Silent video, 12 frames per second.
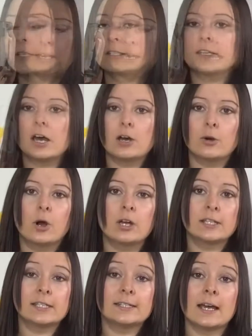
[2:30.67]
So
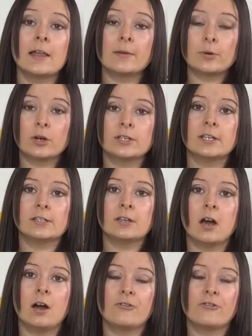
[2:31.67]
to start the process
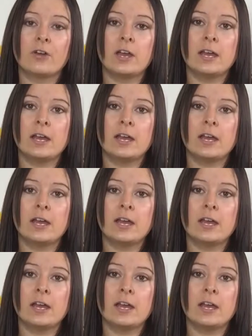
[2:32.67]
off